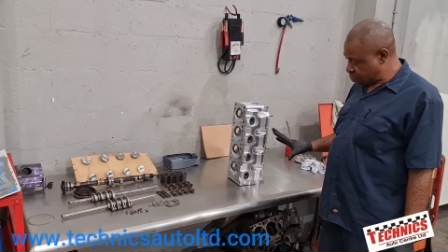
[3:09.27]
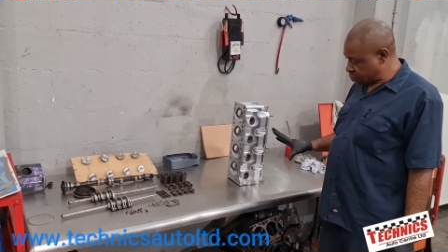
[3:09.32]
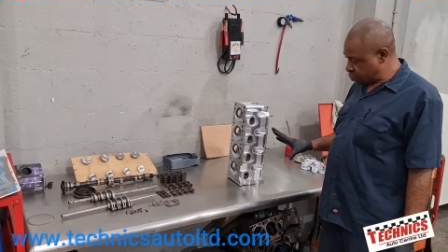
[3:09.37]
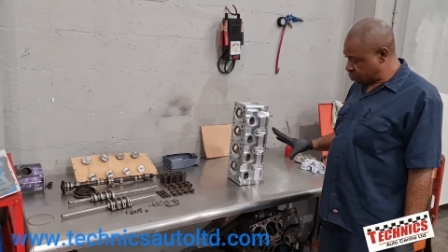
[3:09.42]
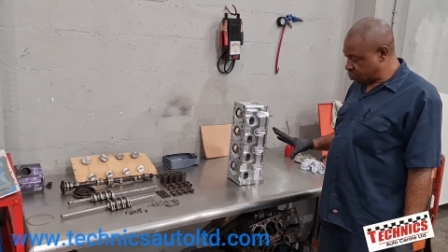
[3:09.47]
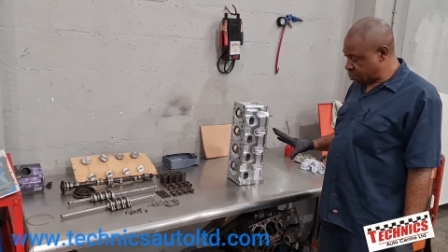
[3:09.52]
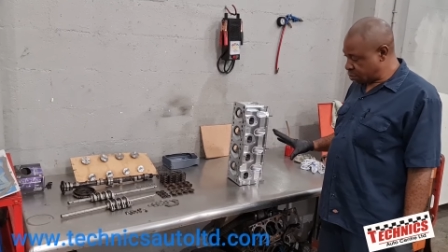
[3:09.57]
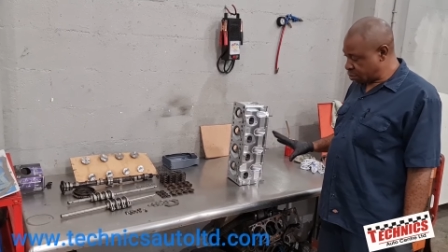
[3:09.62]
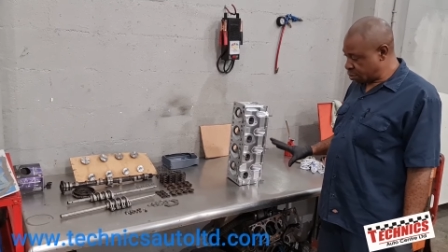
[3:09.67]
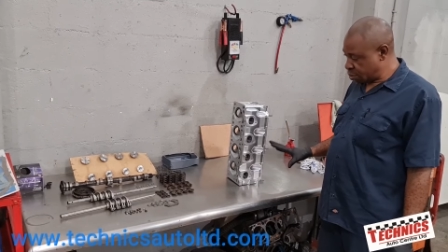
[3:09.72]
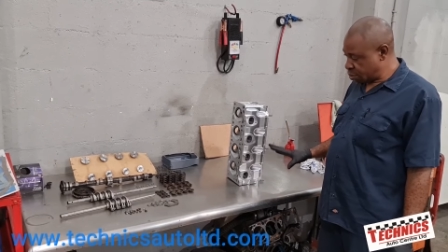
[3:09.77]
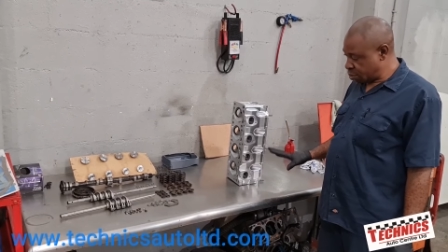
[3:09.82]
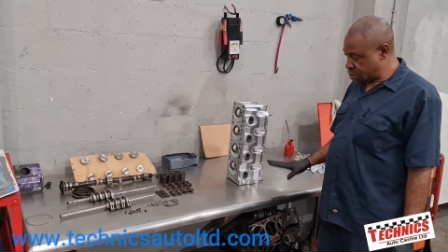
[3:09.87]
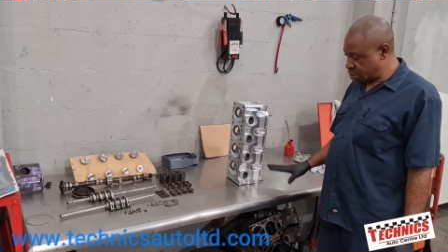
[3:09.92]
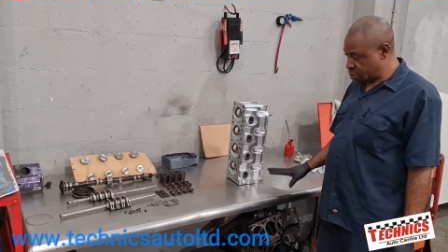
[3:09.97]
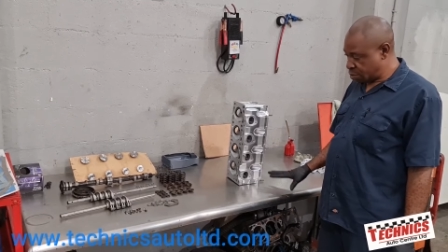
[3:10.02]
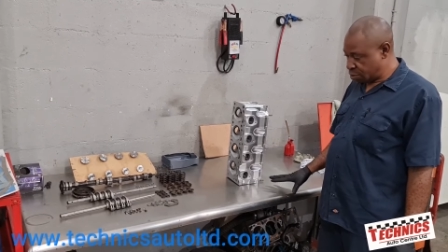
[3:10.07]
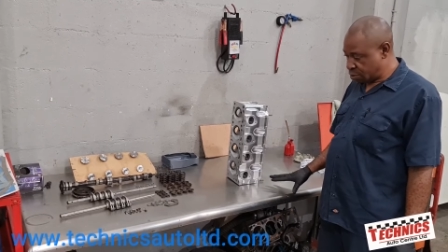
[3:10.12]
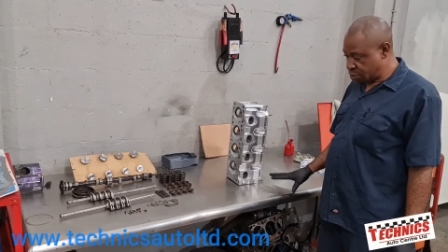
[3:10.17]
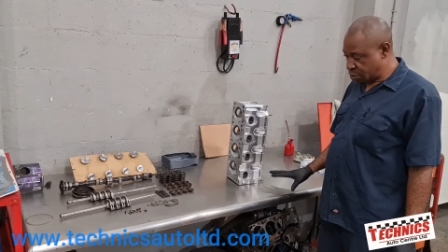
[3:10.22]
we
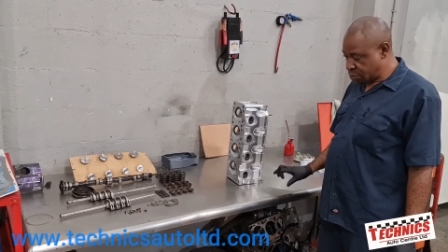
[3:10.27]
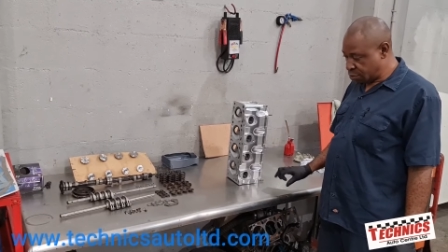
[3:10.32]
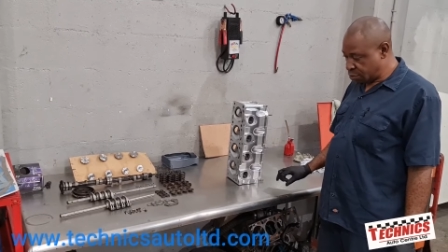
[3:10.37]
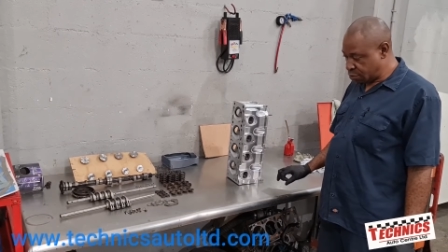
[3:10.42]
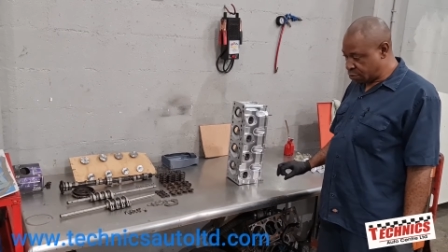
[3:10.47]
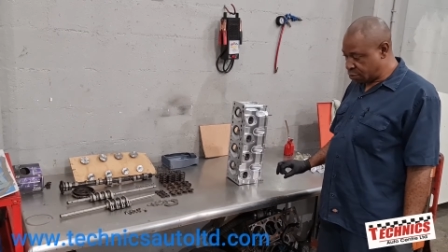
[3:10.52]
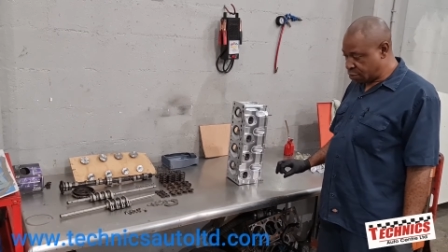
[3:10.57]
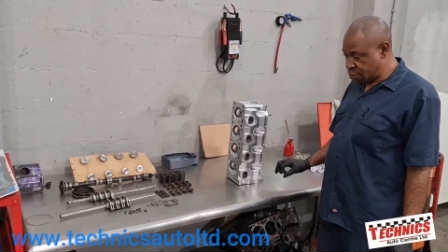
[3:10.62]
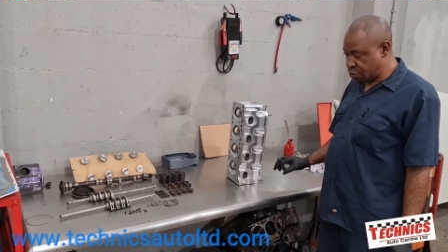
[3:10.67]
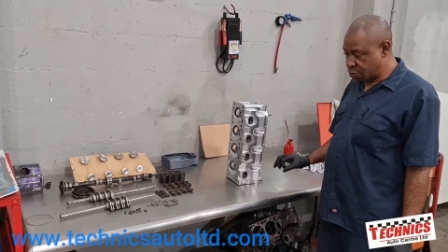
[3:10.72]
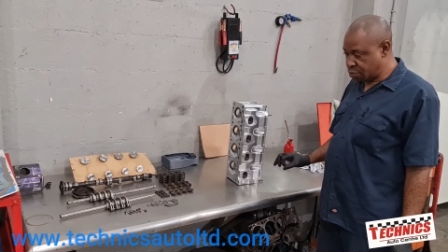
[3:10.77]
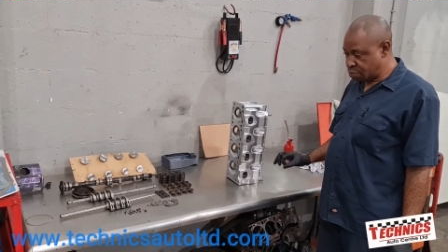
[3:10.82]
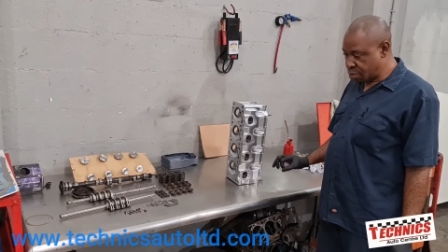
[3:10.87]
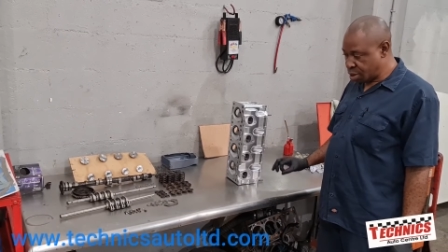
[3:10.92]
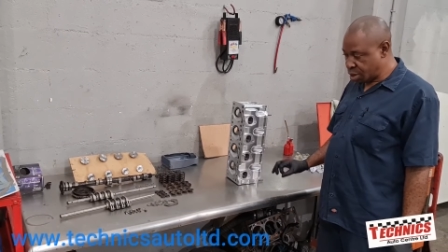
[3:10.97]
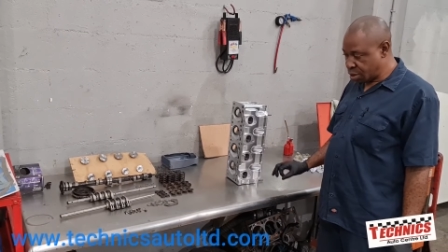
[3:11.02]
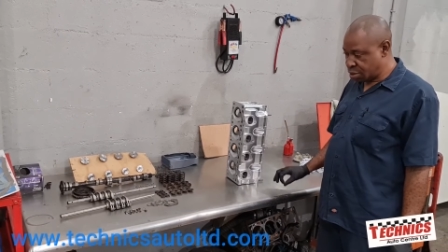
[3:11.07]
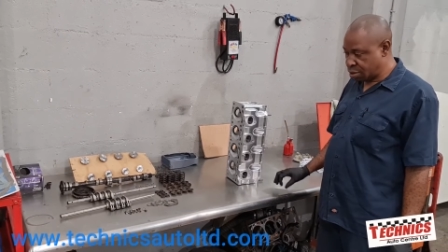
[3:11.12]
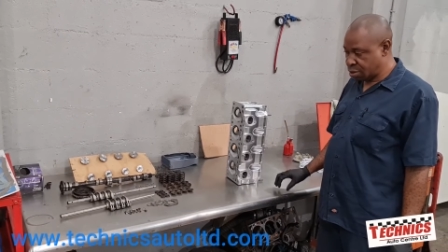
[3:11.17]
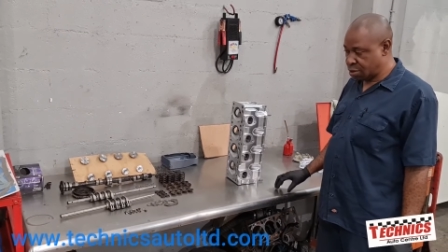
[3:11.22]
use this
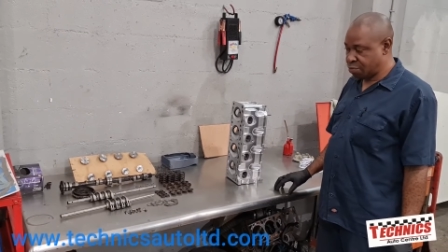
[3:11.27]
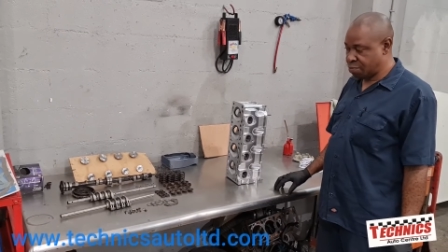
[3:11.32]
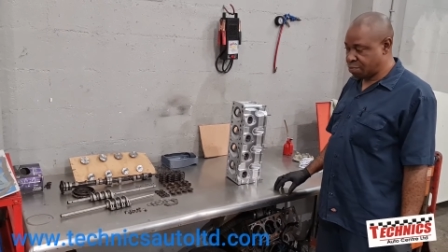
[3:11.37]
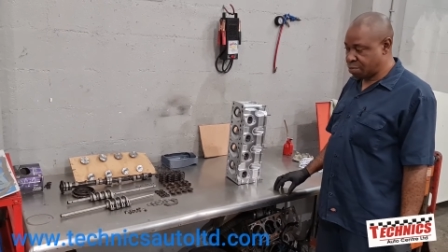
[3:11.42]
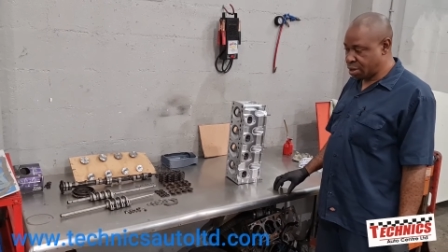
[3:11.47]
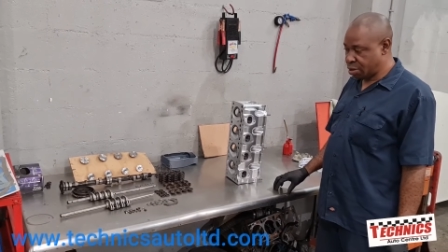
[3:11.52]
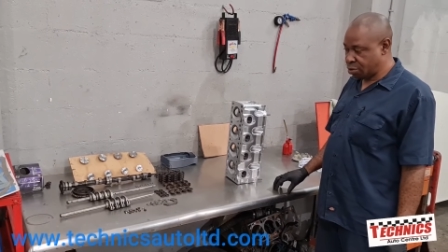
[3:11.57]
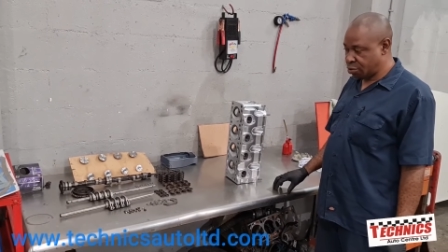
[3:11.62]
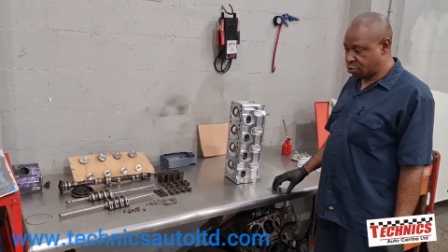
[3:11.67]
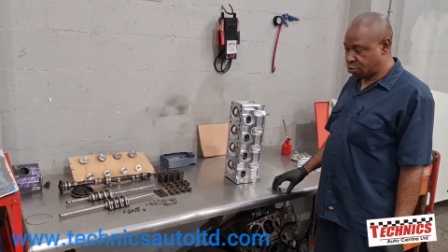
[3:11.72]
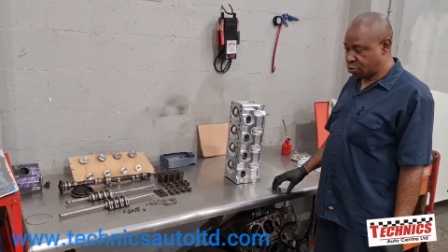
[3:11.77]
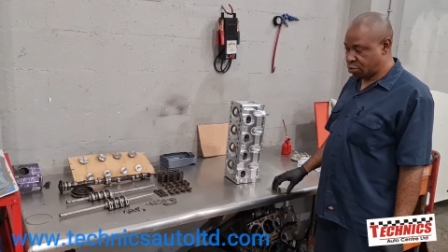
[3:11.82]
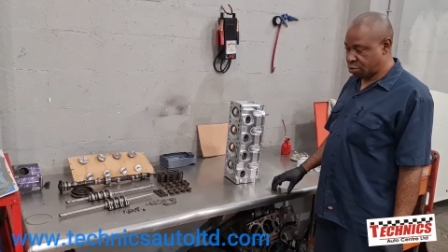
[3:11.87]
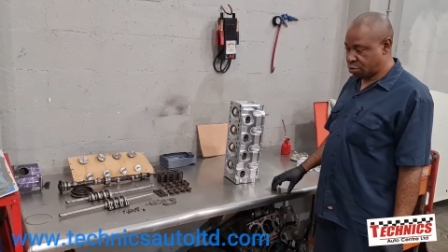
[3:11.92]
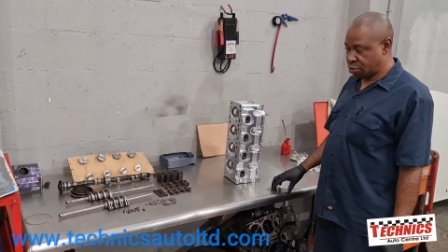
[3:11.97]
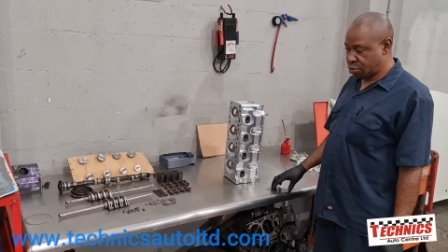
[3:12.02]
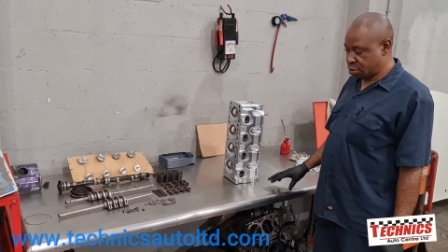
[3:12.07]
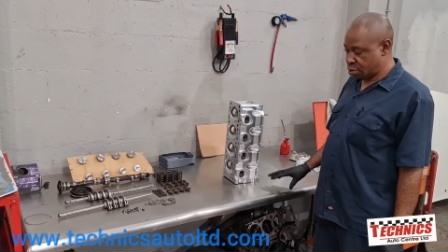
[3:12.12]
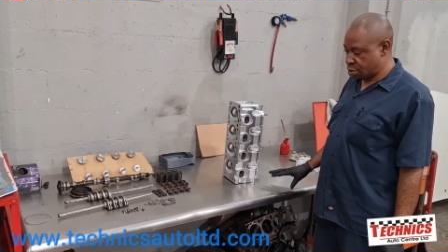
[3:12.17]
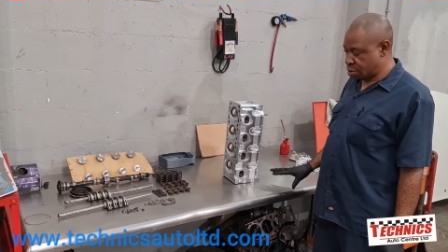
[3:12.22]
metal bench
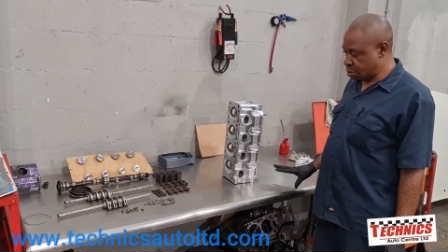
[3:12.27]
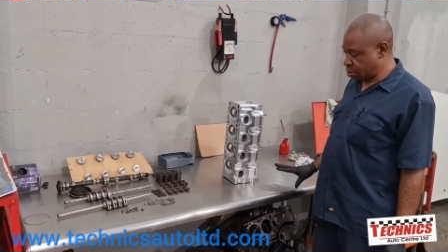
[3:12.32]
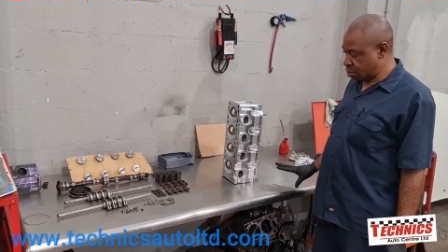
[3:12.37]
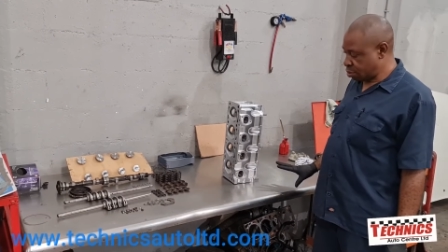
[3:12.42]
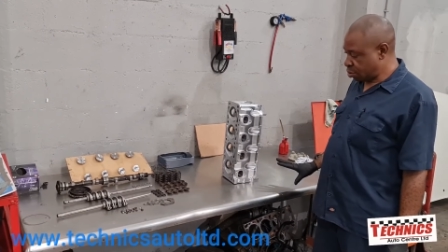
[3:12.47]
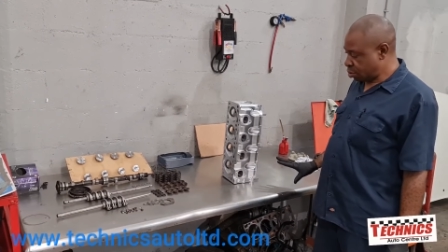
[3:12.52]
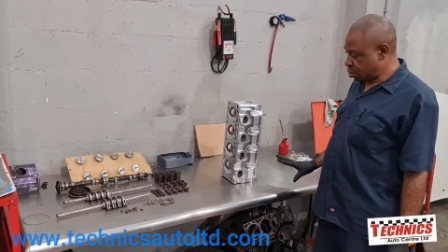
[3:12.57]
in the